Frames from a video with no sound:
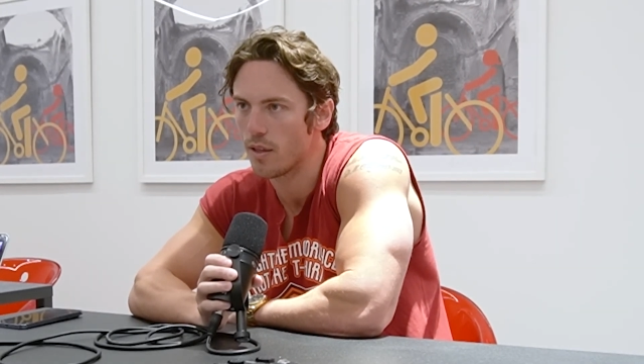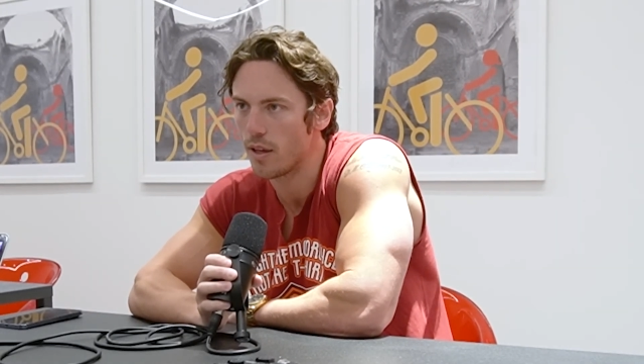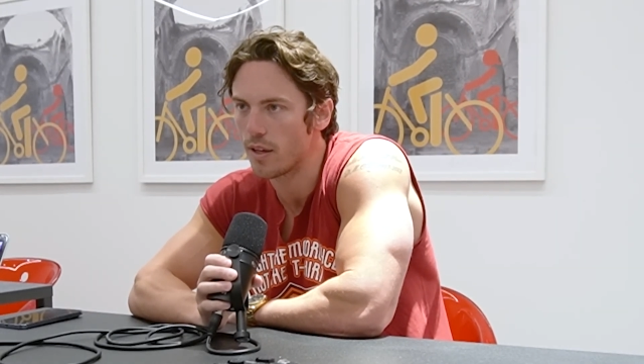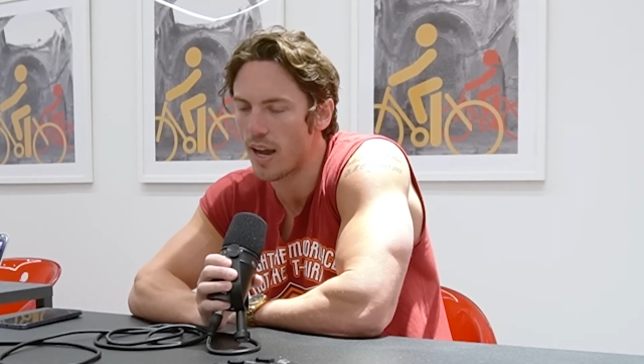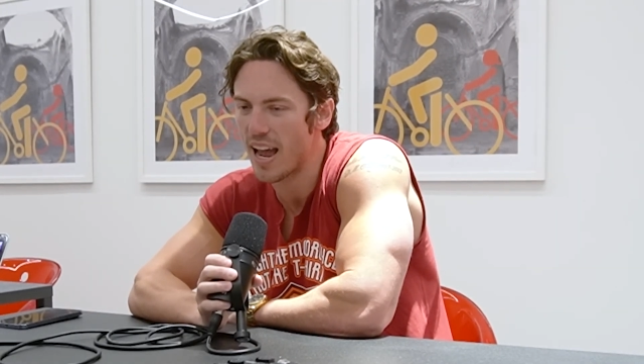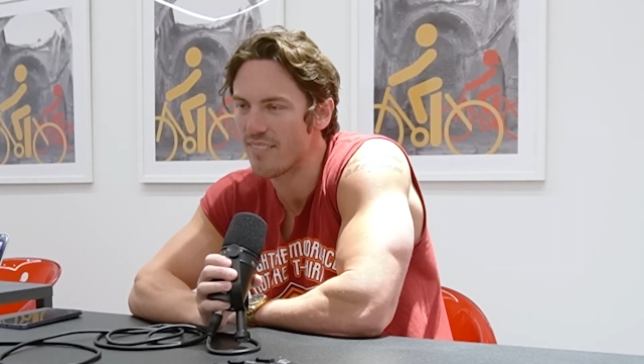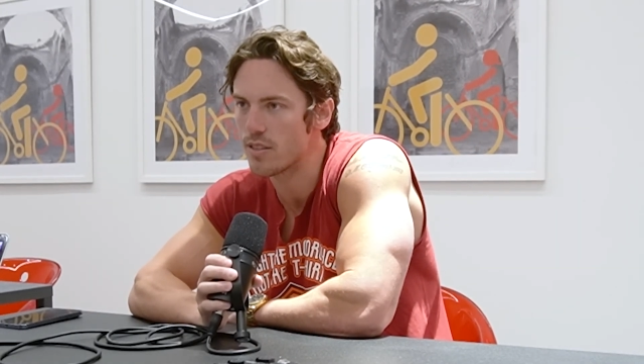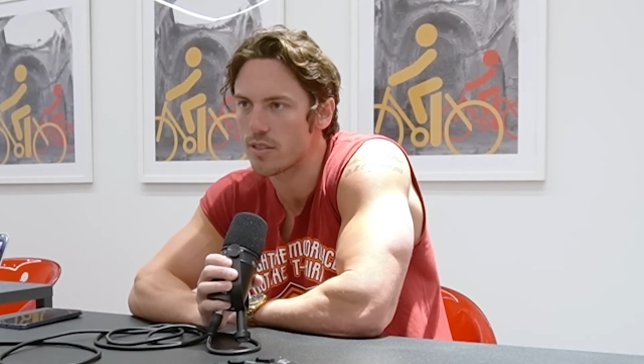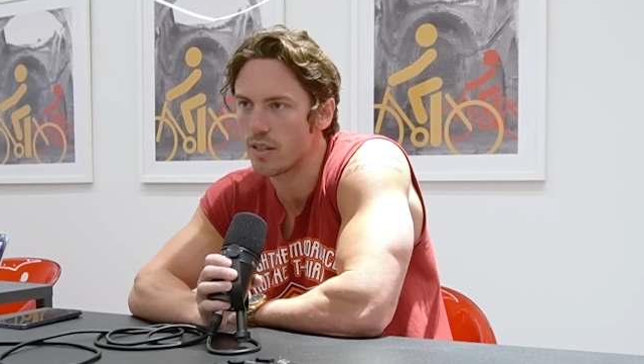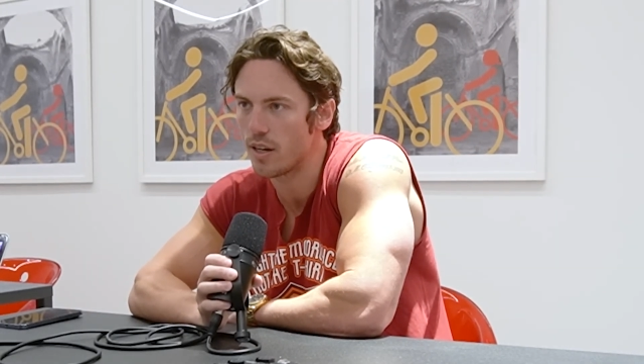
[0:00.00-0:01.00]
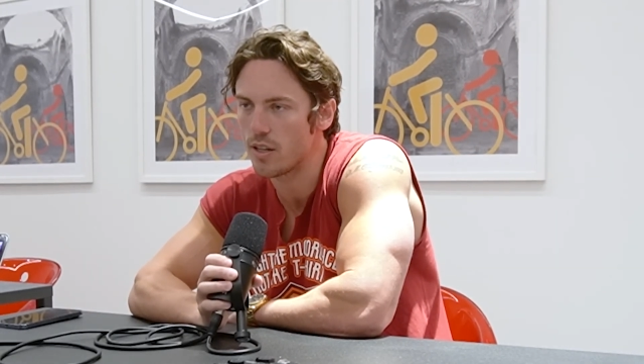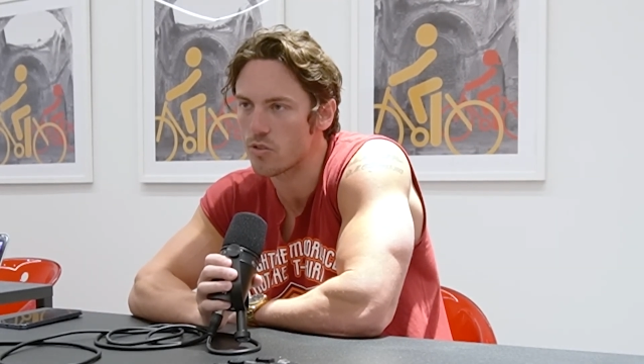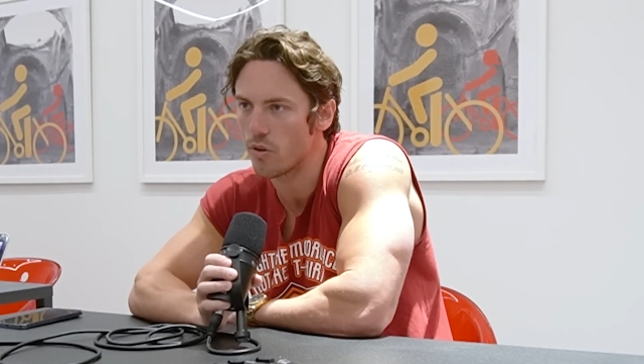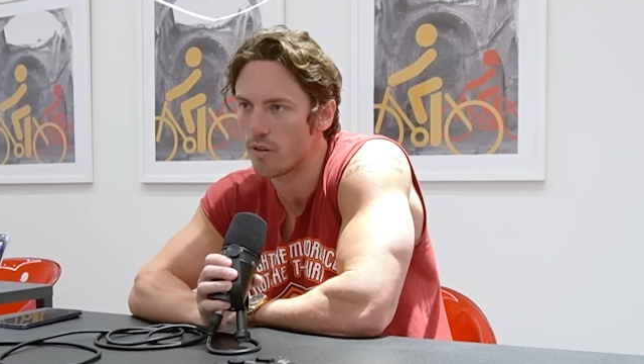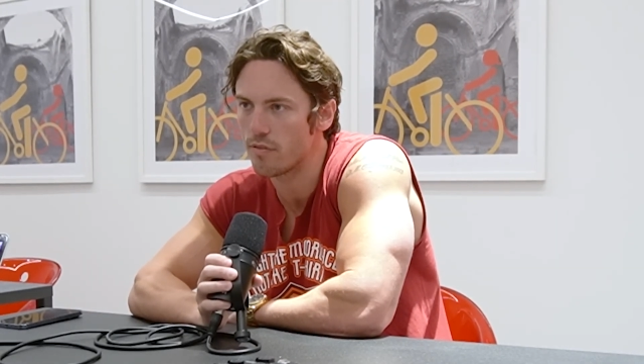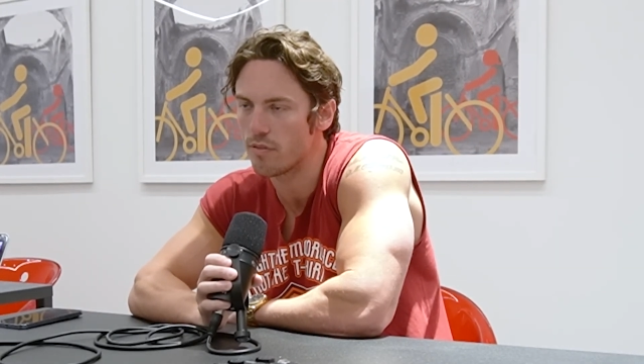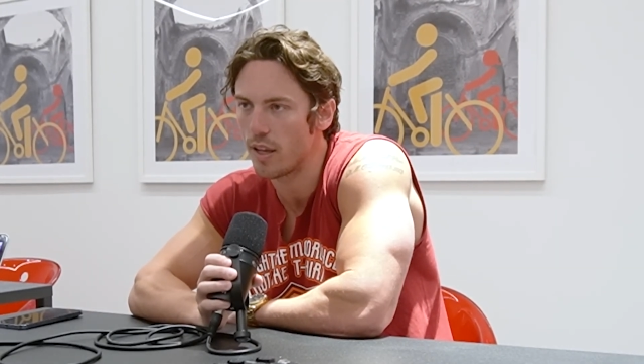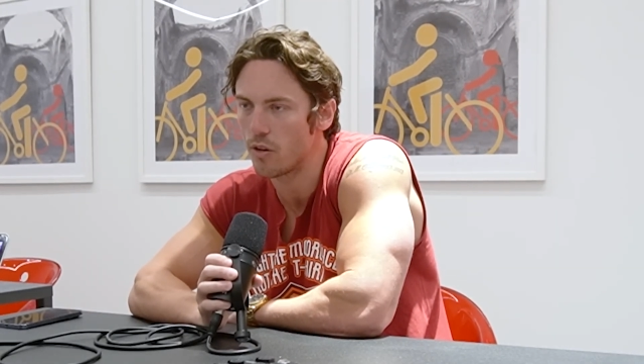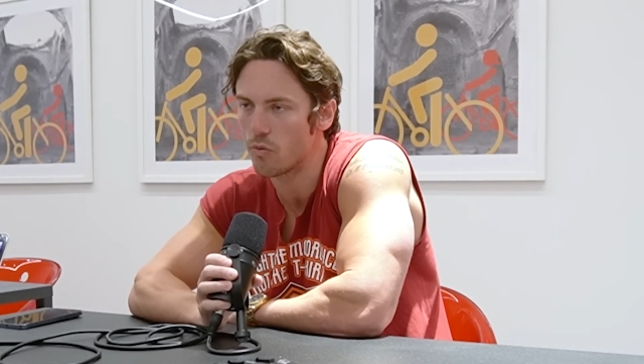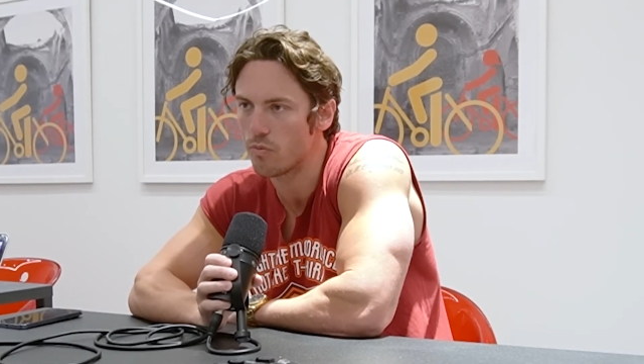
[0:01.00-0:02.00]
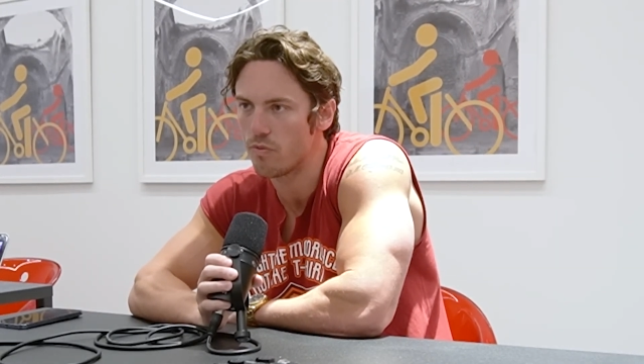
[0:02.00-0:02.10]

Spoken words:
Like I haven't seen any sort of like